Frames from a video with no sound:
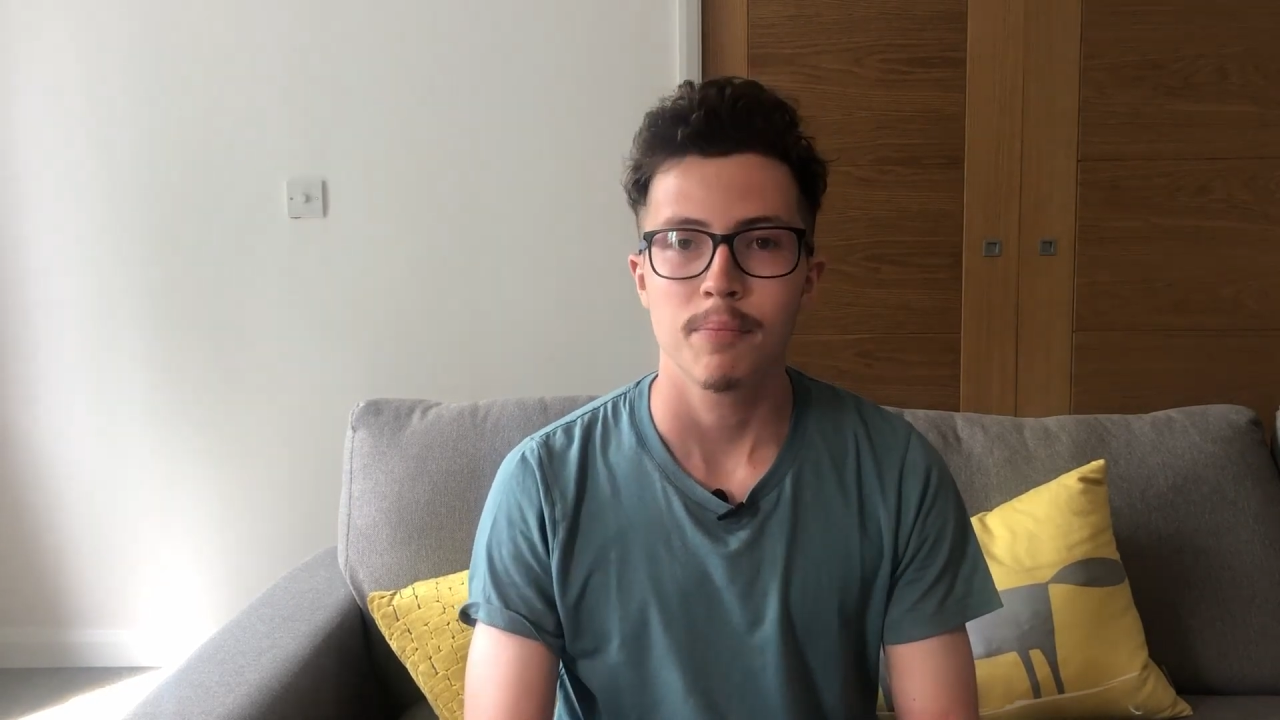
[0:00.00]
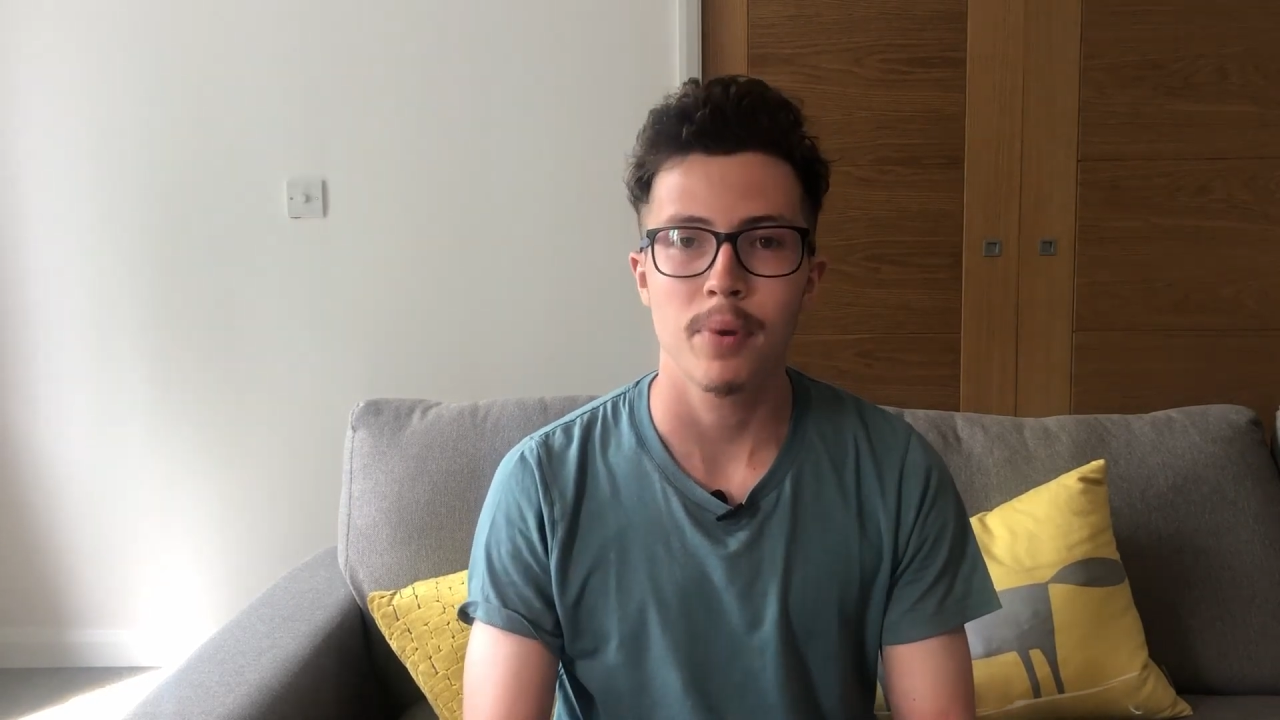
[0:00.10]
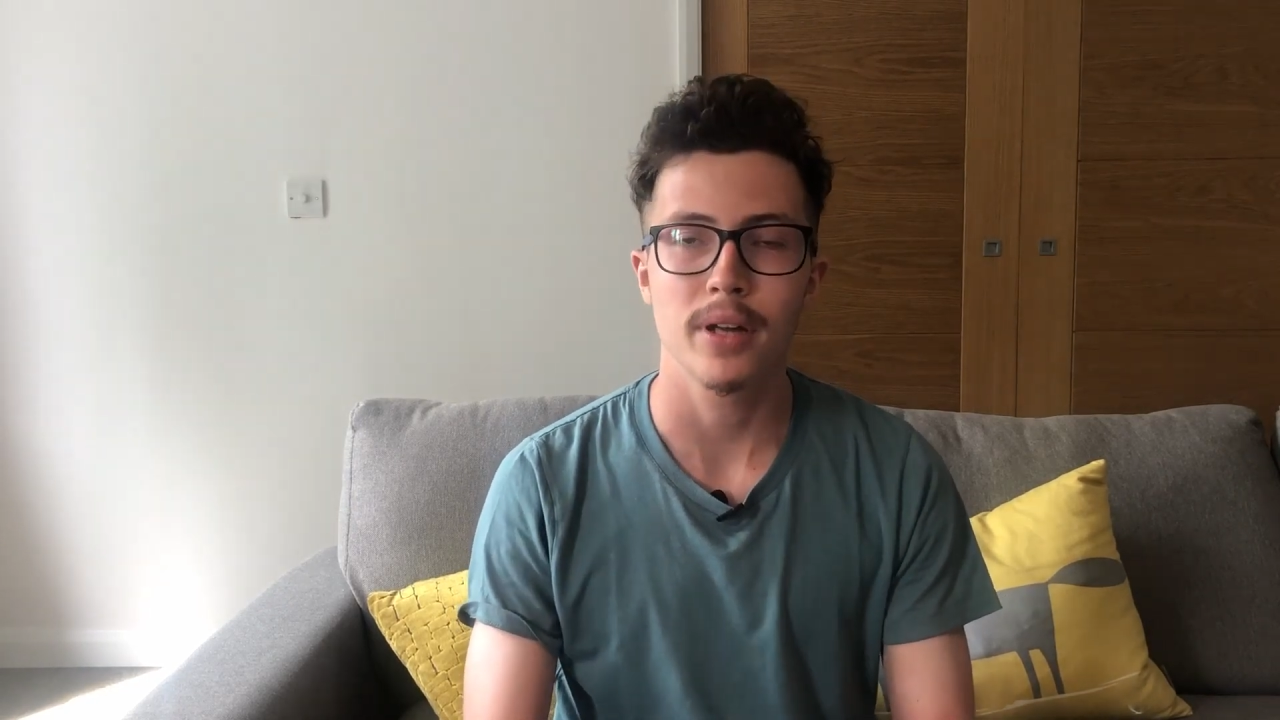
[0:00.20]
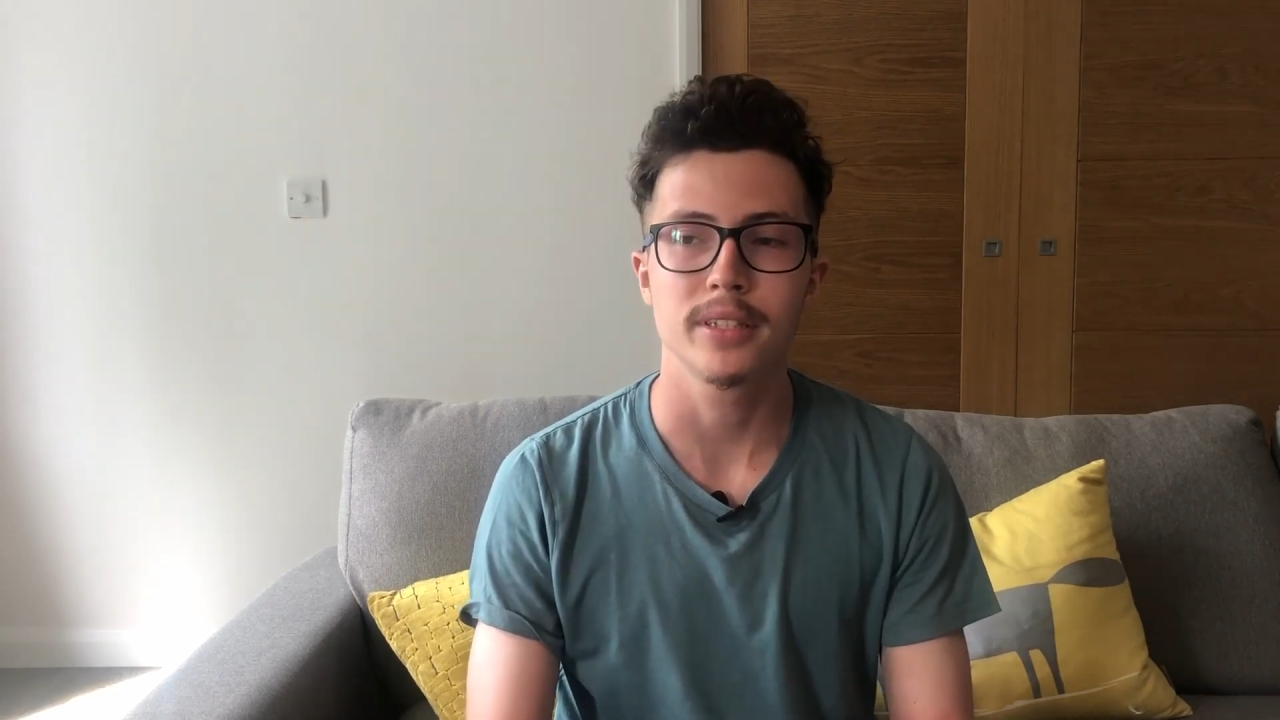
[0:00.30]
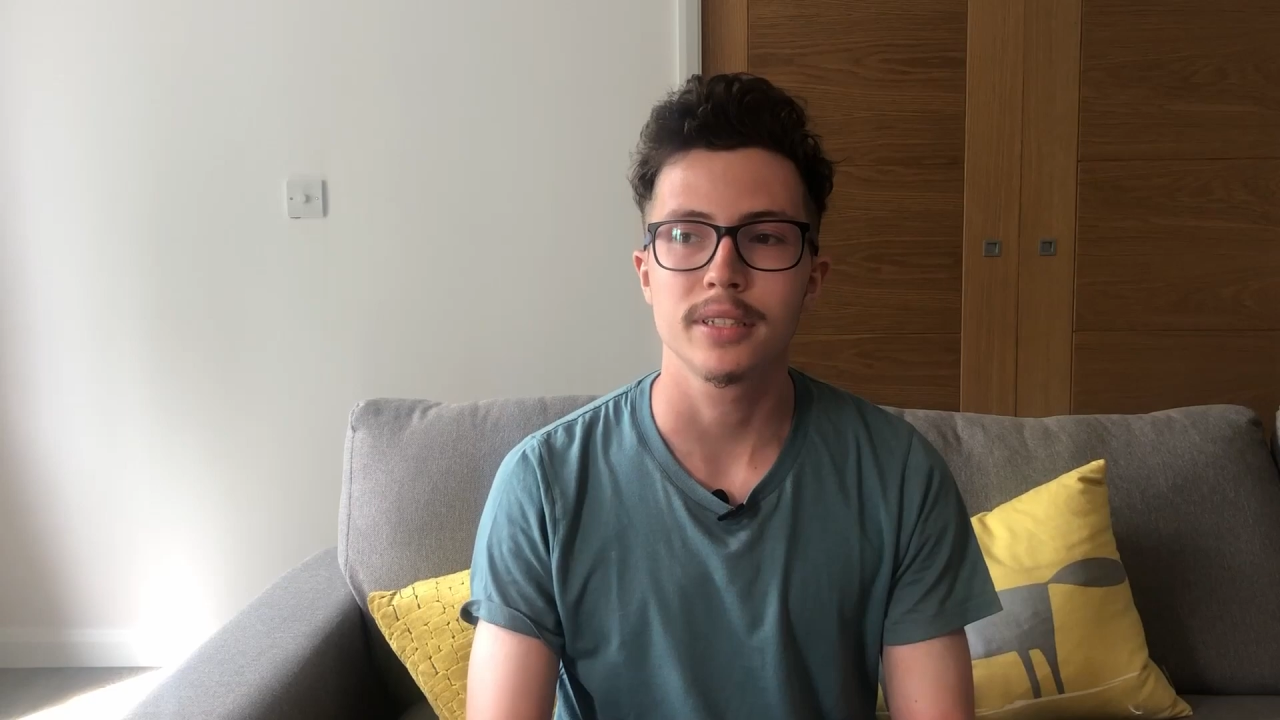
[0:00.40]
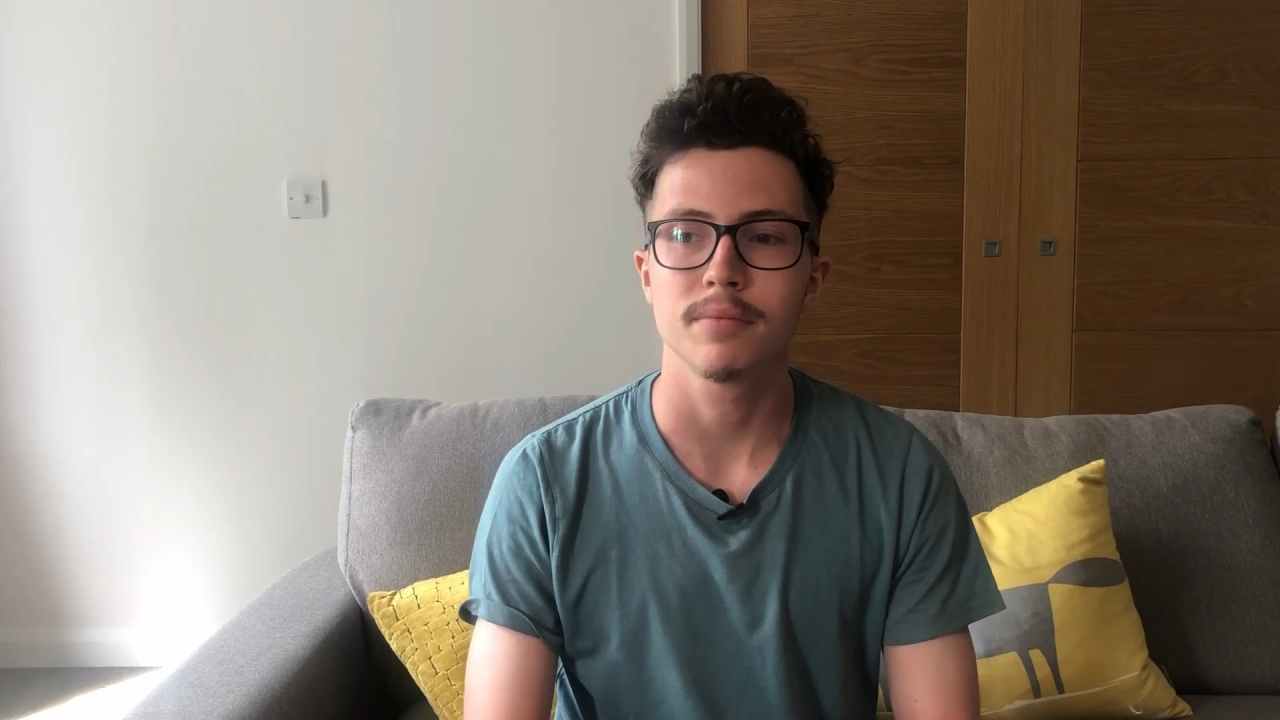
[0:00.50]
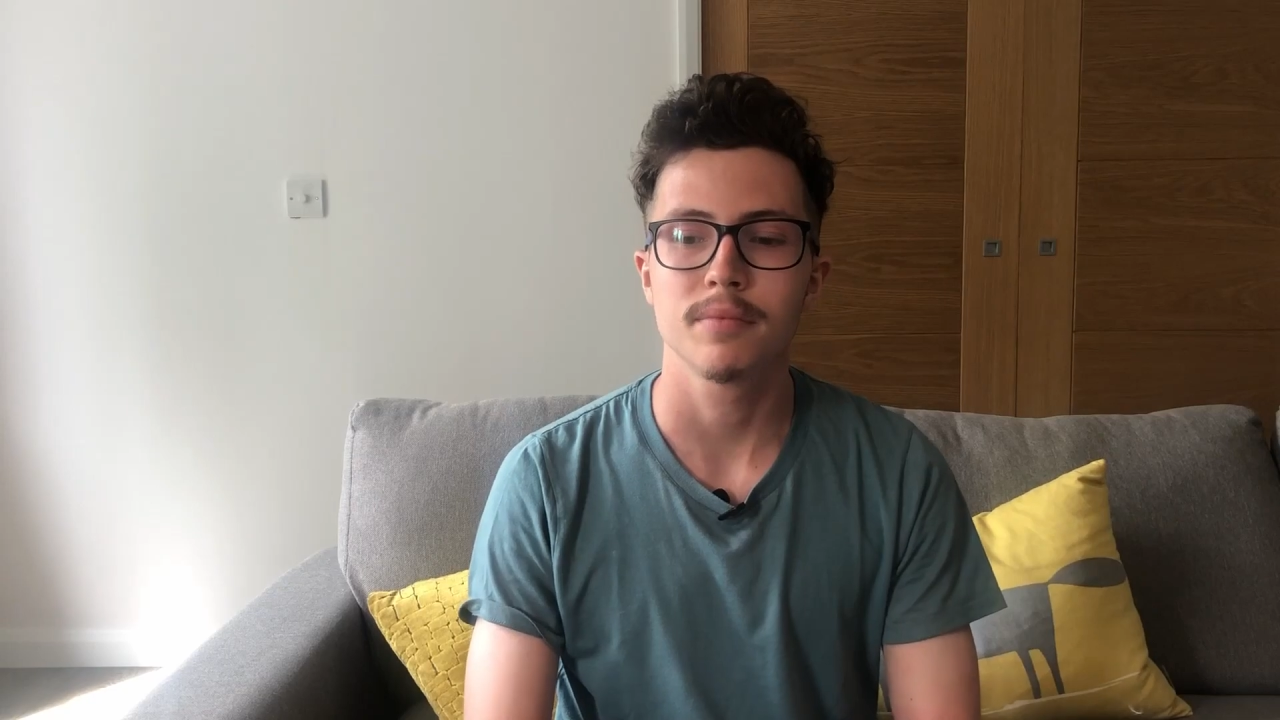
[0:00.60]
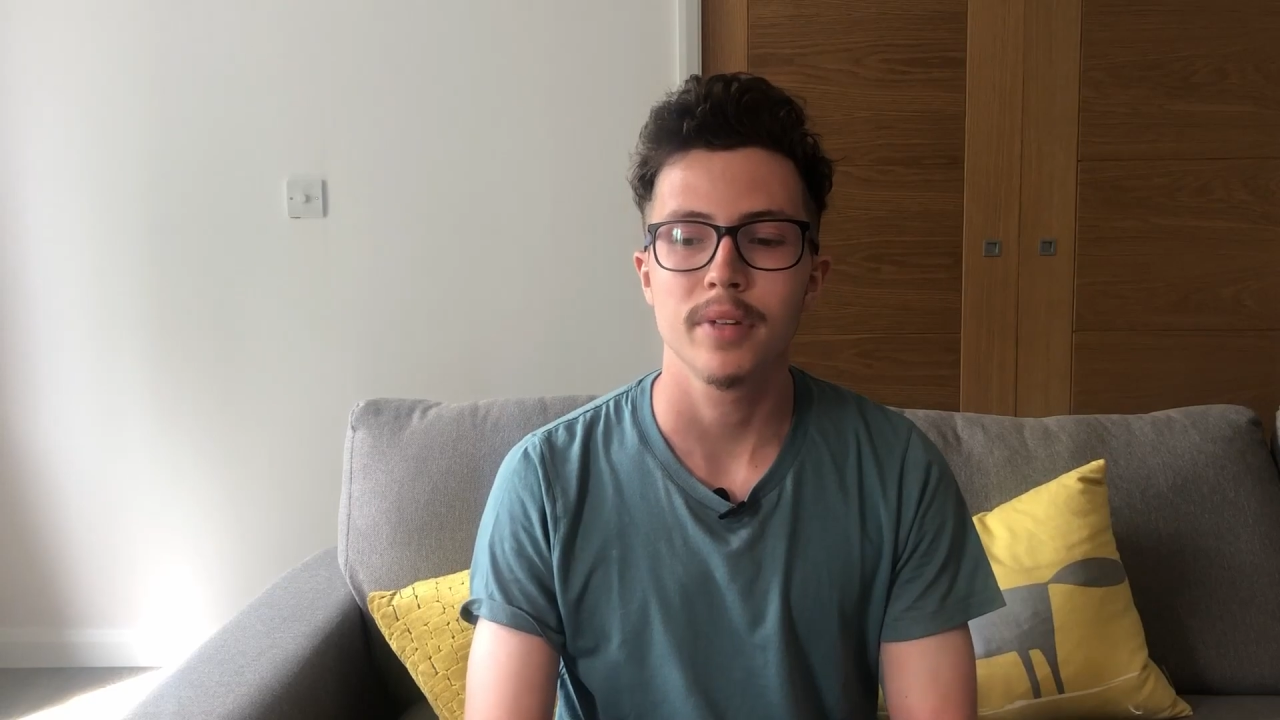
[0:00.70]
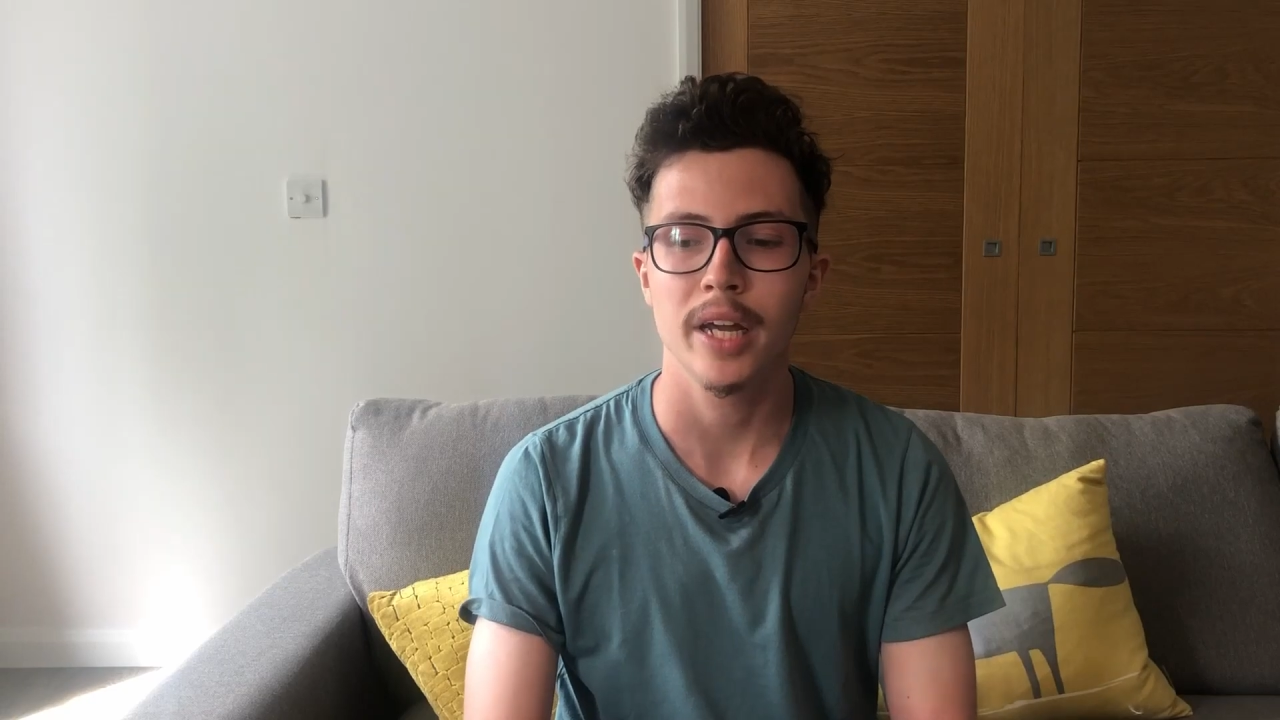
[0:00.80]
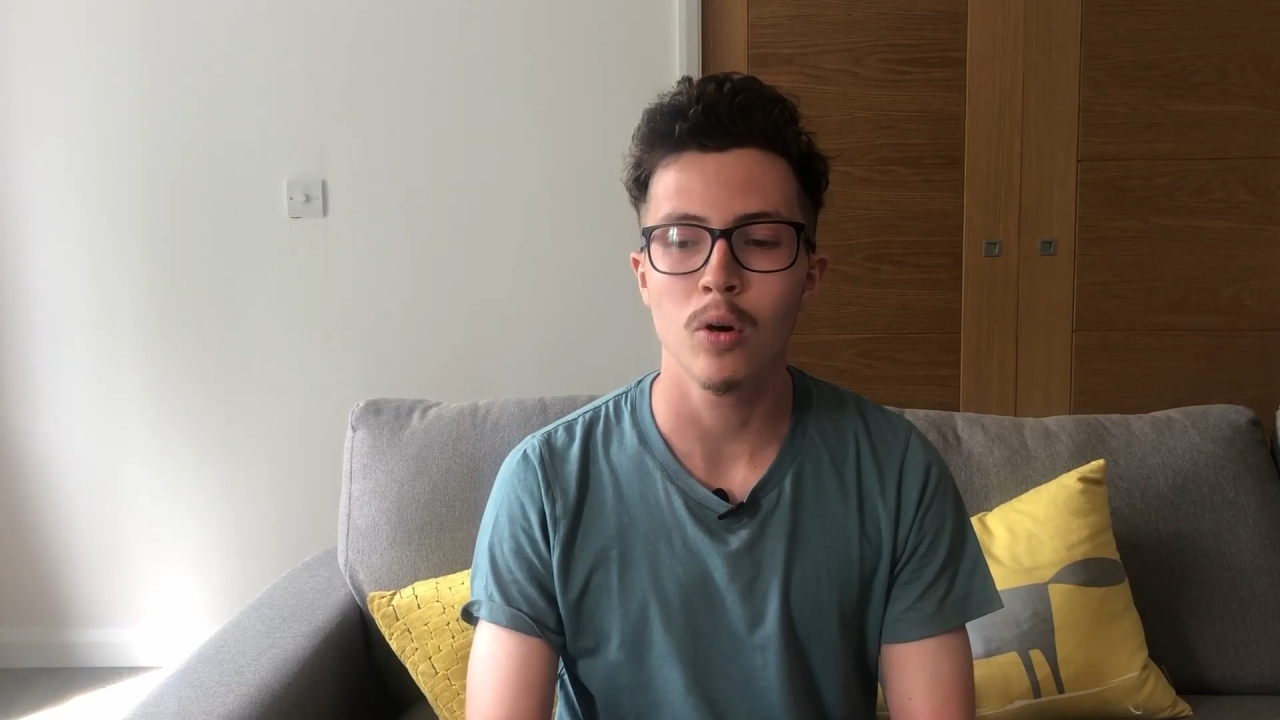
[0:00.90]
But
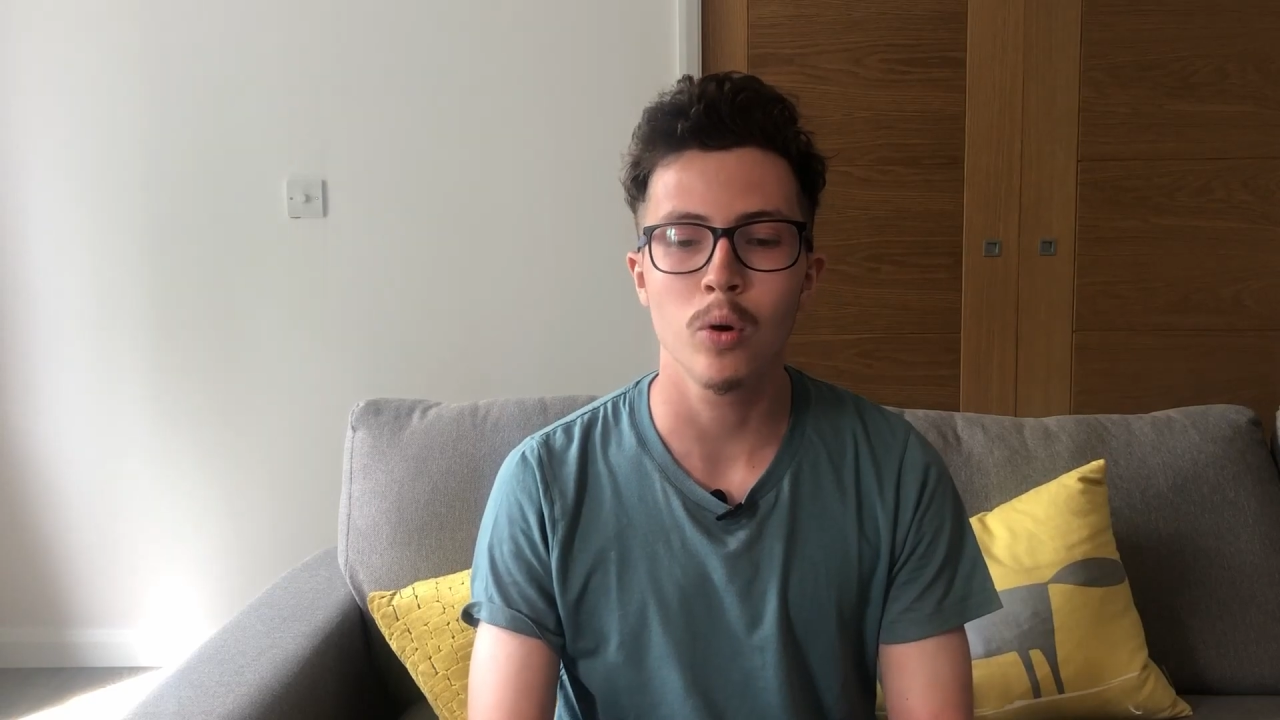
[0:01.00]
in